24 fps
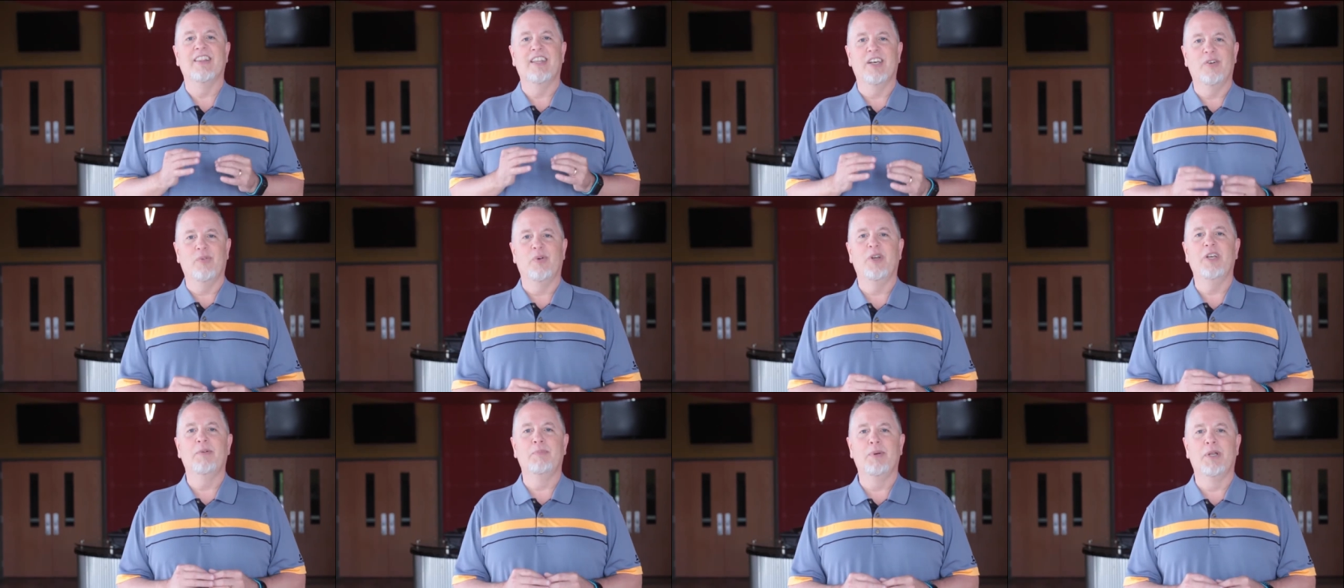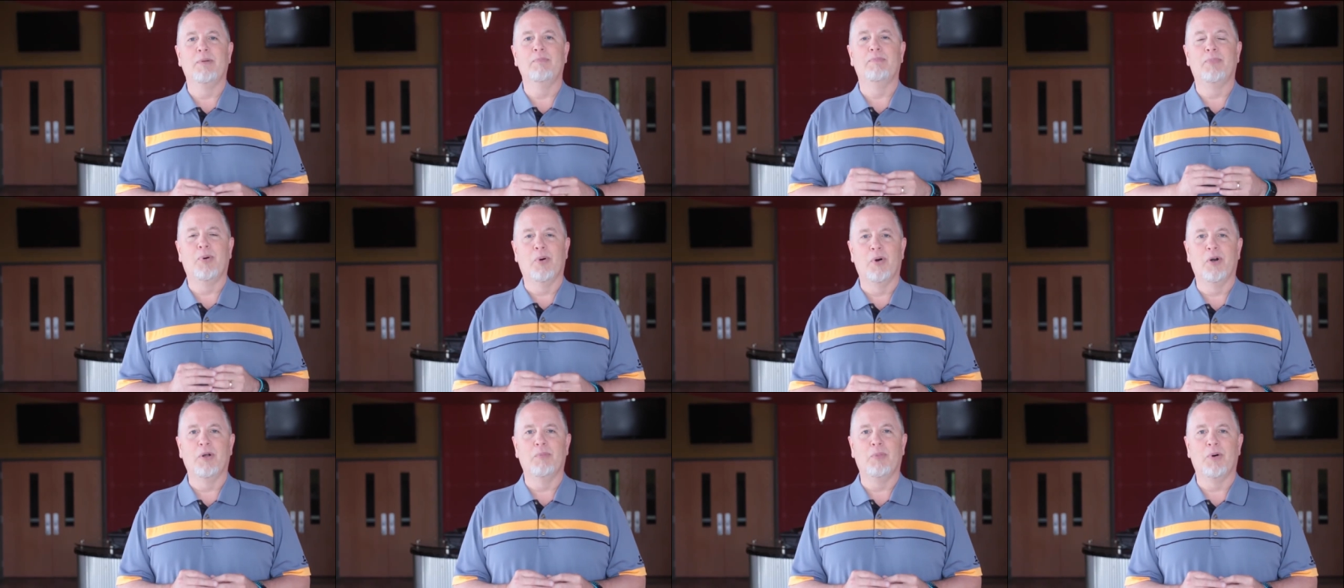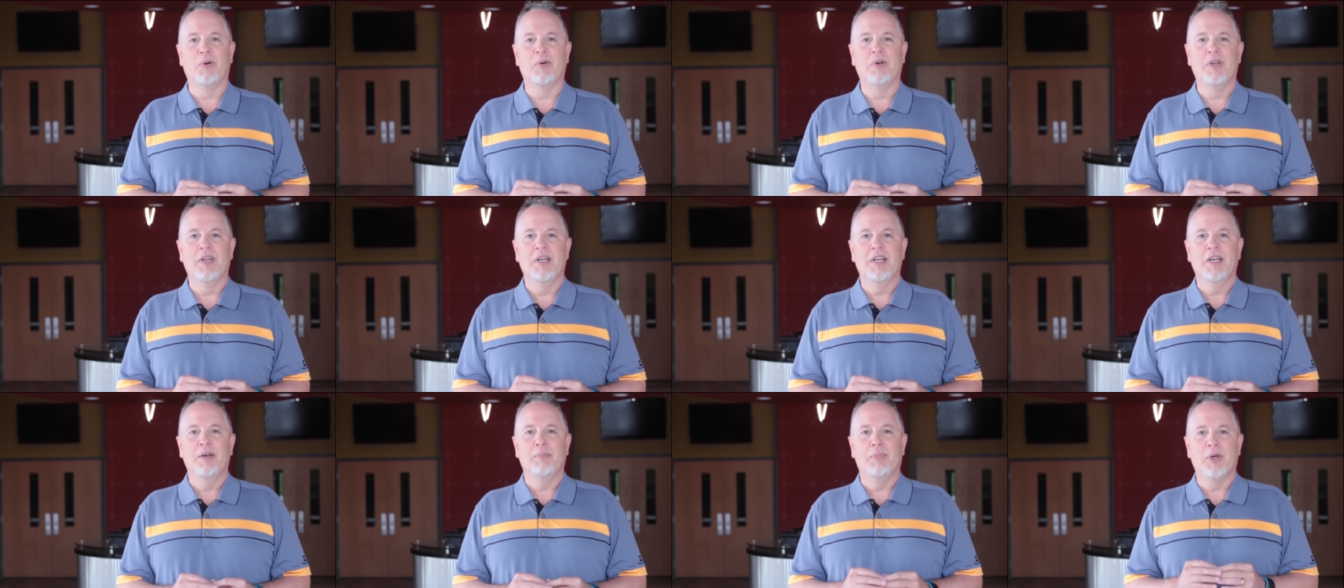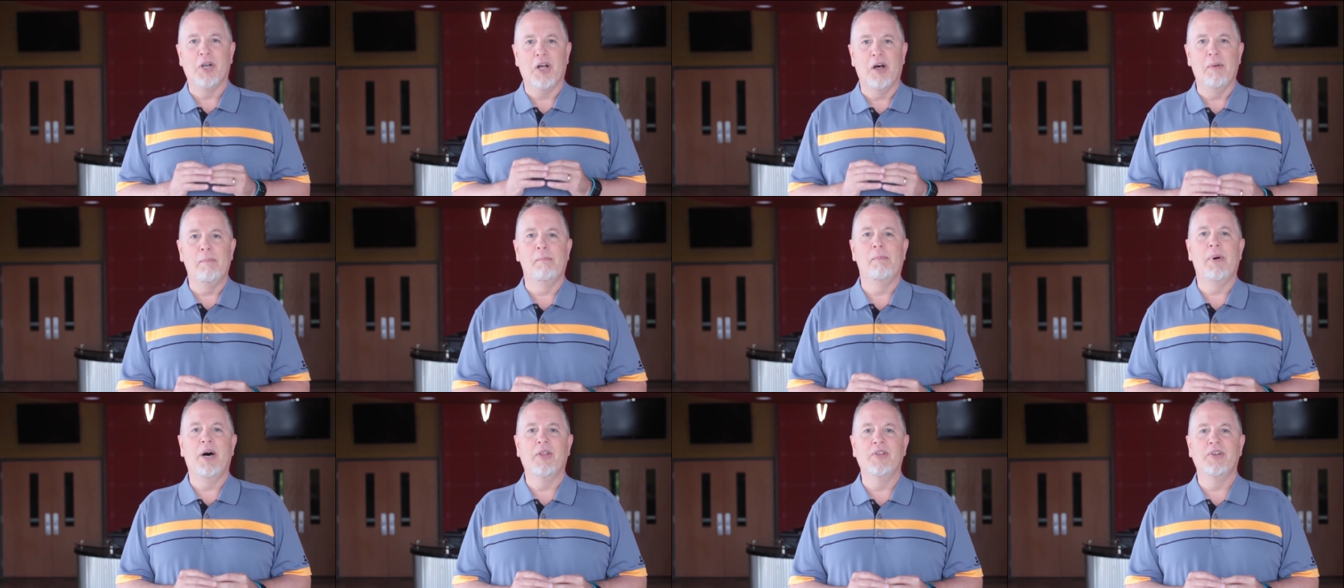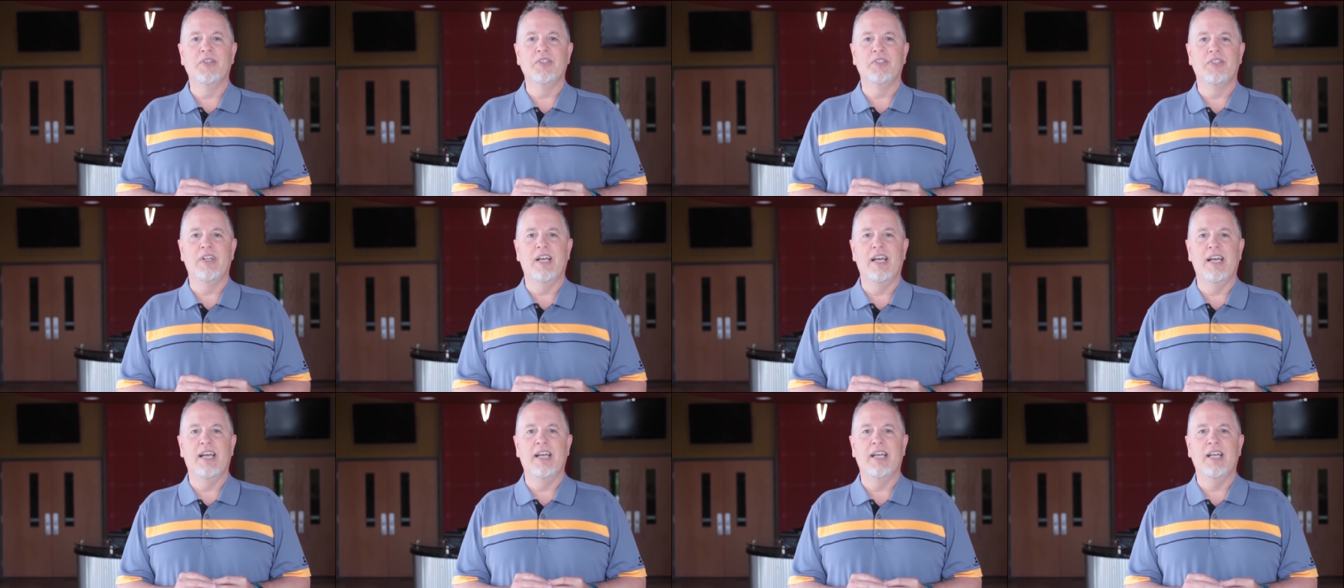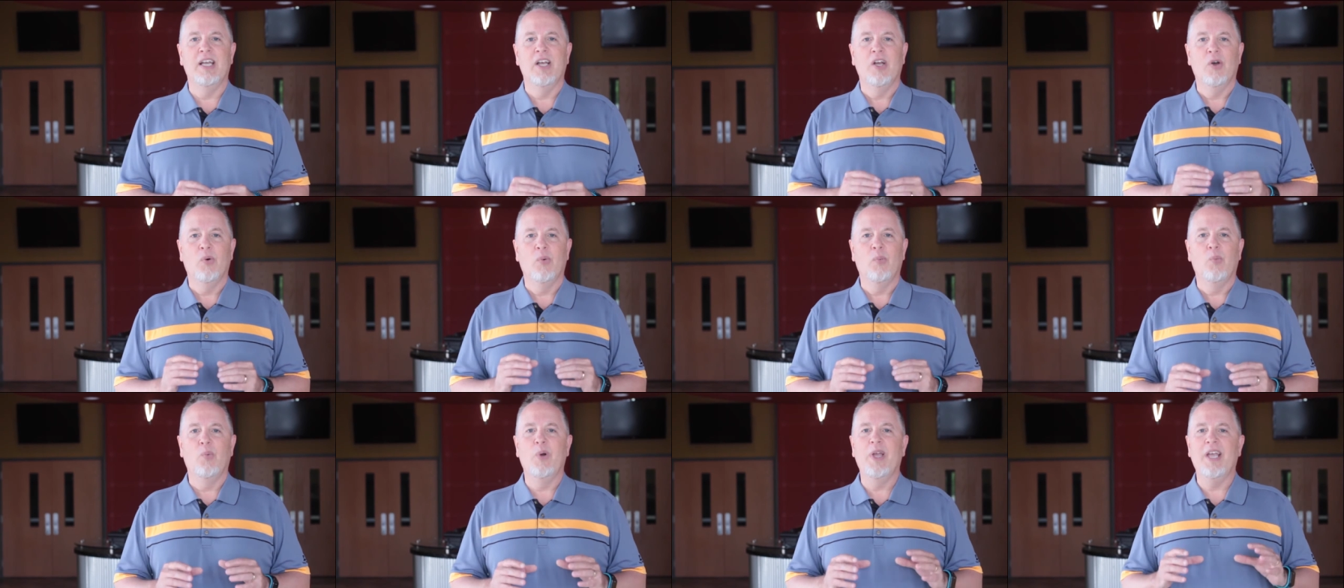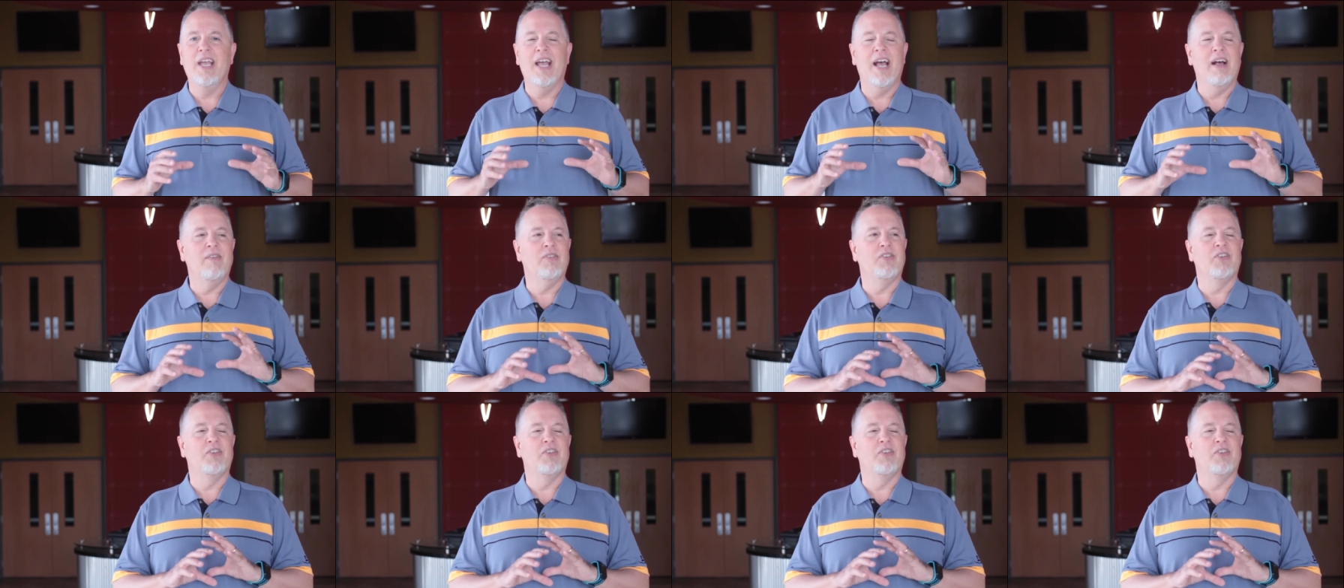that we have been portable. But on Mother's Day, we have